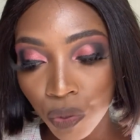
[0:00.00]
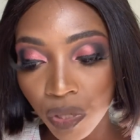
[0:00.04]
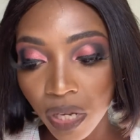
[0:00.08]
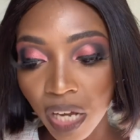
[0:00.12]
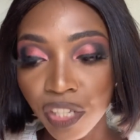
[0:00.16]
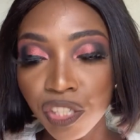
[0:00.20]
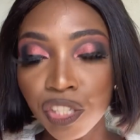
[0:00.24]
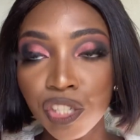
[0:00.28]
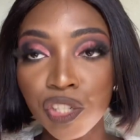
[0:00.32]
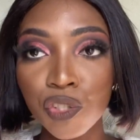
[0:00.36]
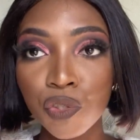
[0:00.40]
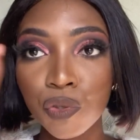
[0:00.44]
I
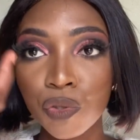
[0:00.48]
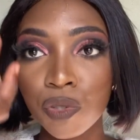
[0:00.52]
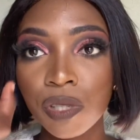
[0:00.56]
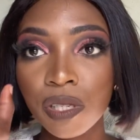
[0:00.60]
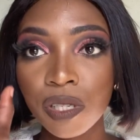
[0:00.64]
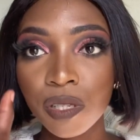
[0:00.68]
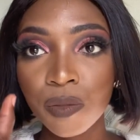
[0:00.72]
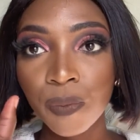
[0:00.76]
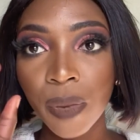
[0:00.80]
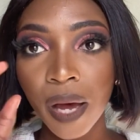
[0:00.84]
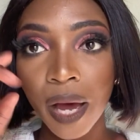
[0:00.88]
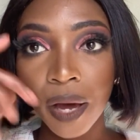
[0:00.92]
just use
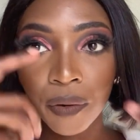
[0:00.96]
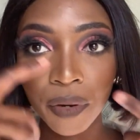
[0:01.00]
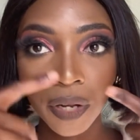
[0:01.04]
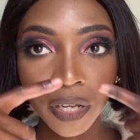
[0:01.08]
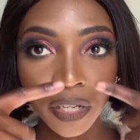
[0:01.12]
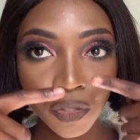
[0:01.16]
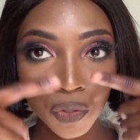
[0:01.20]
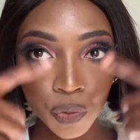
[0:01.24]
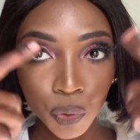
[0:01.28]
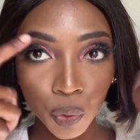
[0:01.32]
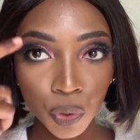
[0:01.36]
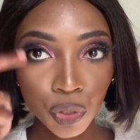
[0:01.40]
this powder
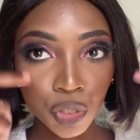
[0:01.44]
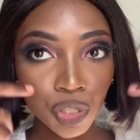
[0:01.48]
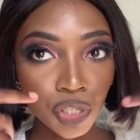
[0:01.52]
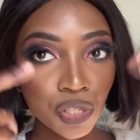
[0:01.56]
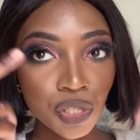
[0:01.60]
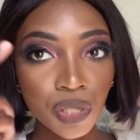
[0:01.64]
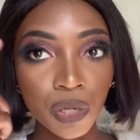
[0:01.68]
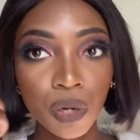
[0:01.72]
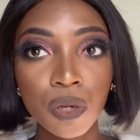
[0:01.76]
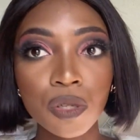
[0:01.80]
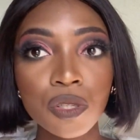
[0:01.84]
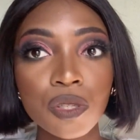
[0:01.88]
to
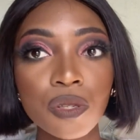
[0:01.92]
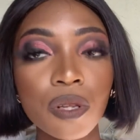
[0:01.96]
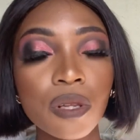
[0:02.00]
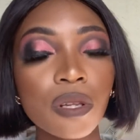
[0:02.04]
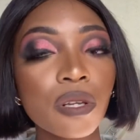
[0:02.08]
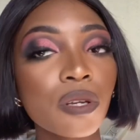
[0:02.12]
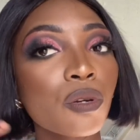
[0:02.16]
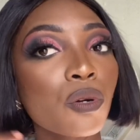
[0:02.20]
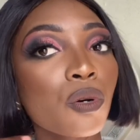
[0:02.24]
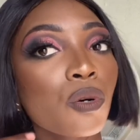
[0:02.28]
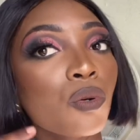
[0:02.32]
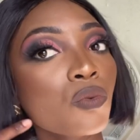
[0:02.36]
just contour the
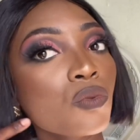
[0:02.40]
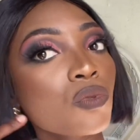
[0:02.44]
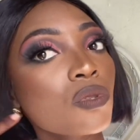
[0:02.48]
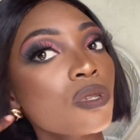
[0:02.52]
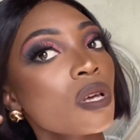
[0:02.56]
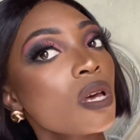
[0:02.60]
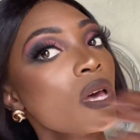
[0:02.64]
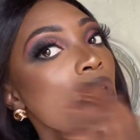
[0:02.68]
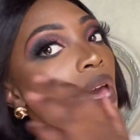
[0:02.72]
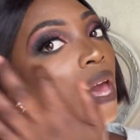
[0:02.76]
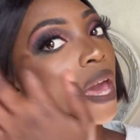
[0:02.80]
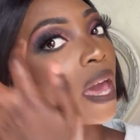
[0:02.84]

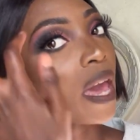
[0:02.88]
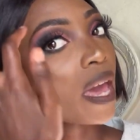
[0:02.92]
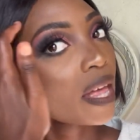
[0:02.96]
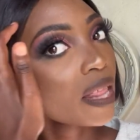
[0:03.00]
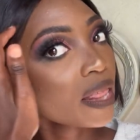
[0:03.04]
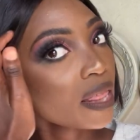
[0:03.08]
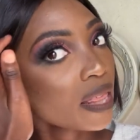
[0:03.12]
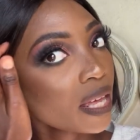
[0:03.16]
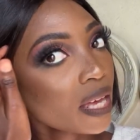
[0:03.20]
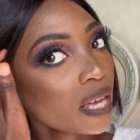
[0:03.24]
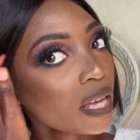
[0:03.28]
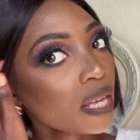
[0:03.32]
nose,
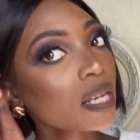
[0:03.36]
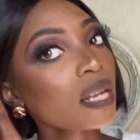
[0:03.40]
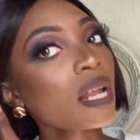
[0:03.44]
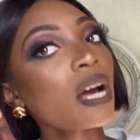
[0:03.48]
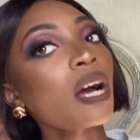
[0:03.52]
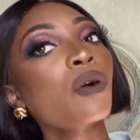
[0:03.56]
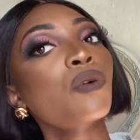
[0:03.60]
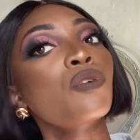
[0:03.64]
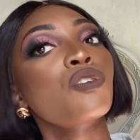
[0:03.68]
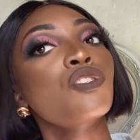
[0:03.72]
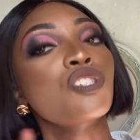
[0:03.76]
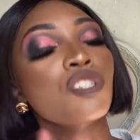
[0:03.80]
and then
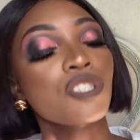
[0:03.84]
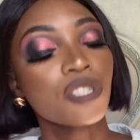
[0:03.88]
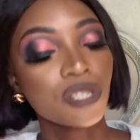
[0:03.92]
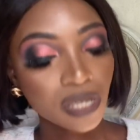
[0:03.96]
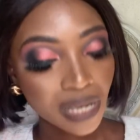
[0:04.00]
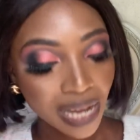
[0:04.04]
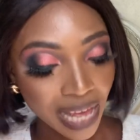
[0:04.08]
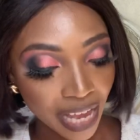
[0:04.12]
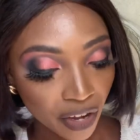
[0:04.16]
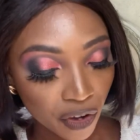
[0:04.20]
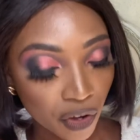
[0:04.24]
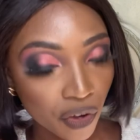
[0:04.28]
I could just
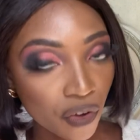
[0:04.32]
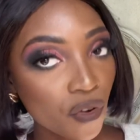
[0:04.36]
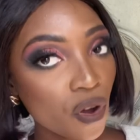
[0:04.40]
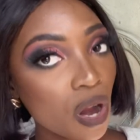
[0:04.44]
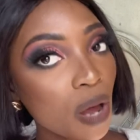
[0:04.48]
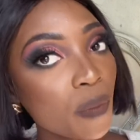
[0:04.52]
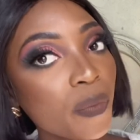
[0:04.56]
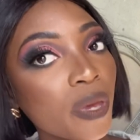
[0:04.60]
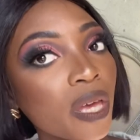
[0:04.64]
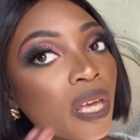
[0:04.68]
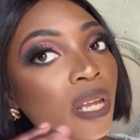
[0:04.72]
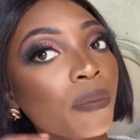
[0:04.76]
like
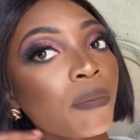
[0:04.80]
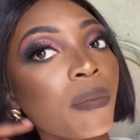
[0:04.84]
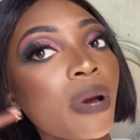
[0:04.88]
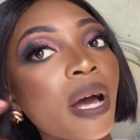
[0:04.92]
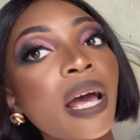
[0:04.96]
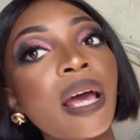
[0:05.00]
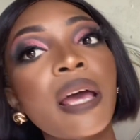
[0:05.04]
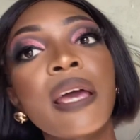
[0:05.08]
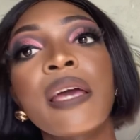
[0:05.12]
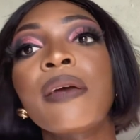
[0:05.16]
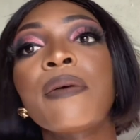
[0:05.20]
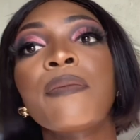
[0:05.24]
rub in
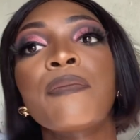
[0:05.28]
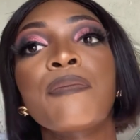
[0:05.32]
my